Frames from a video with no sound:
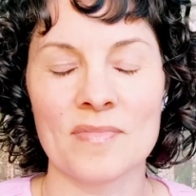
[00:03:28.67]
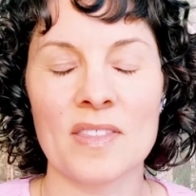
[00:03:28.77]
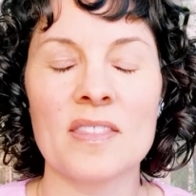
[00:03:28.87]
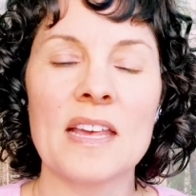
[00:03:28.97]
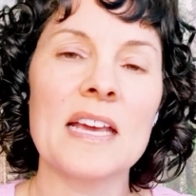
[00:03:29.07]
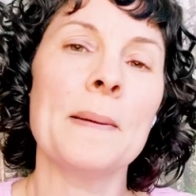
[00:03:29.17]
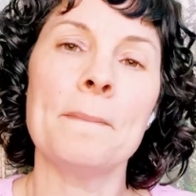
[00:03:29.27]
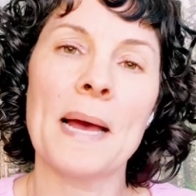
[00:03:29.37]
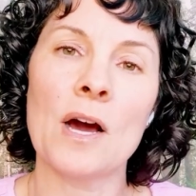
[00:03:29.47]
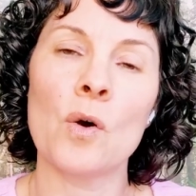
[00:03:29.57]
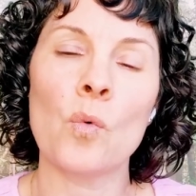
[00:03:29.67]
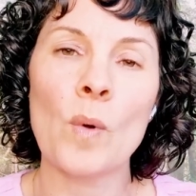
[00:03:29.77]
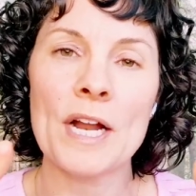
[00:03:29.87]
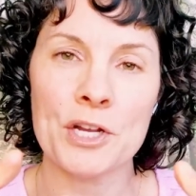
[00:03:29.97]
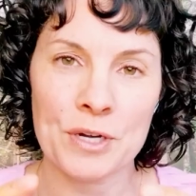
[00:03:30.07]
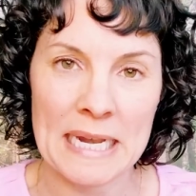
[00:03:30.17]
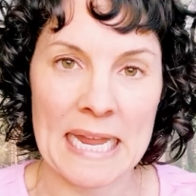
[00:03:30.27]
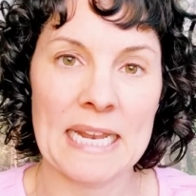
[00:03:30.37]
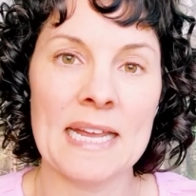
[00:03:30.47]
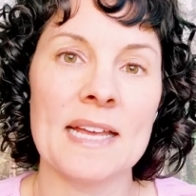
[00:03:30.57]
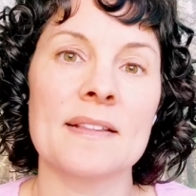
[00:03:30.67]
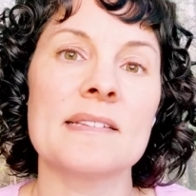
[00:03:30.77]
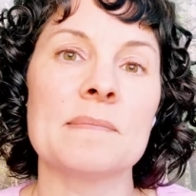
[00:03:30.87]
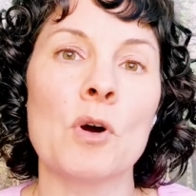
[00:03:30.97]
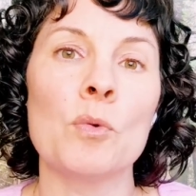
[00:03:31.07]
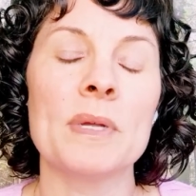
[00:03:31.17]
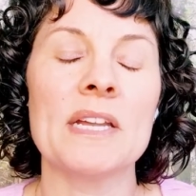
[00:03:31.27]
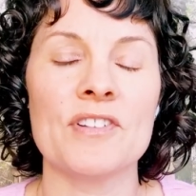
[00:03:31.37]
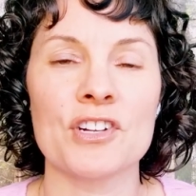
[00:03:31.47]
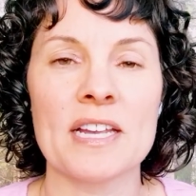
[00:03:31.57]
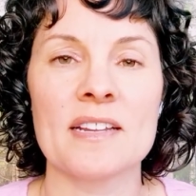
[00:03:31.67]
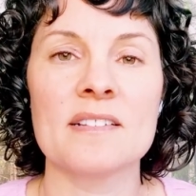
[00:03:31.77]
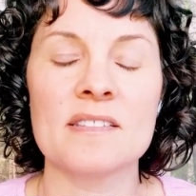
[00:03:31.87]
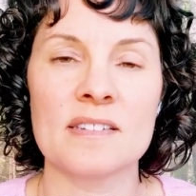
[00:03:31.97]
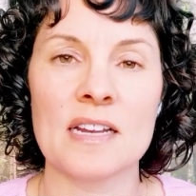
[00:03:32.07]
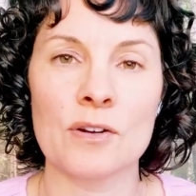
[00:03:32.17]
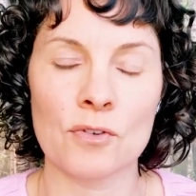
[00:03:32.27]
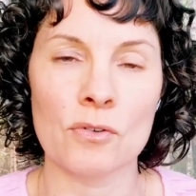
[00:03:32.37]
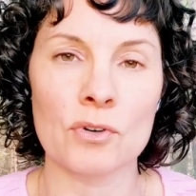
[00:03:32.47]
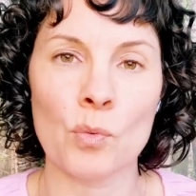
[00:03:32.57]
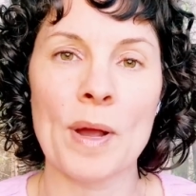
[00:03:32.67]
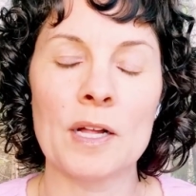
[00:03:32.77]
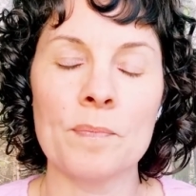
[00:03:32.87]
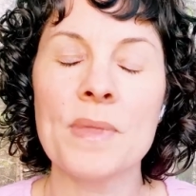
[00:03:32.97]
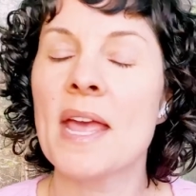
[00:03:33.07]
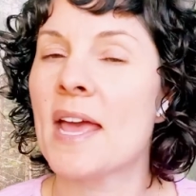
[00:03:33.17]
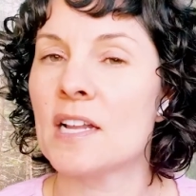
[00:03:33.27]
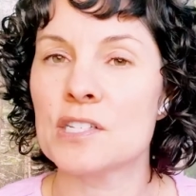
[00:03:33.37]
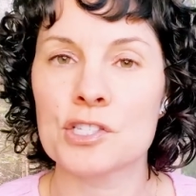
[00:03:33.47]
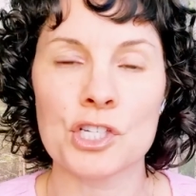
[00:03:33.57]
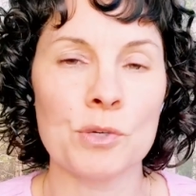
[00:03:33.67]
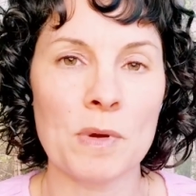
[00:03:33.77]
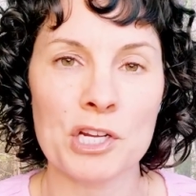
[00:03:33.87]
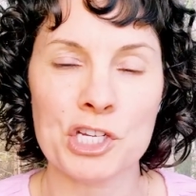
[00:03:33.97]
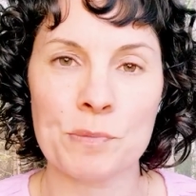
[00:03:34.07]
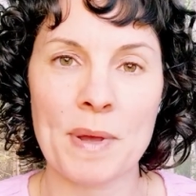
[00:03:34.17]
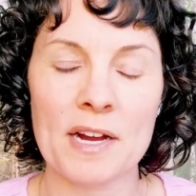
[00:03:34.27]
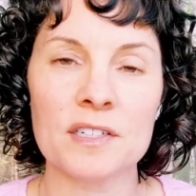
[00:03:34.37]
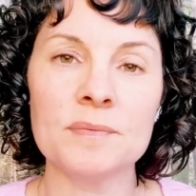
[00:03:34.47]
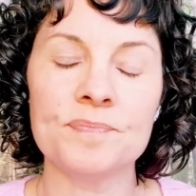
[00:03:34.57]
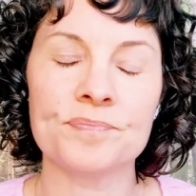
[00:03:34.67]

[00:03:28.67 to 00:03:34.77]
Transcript: Think about what you're needing in this moment if you're in a state of overwhelm and it's too much to bear.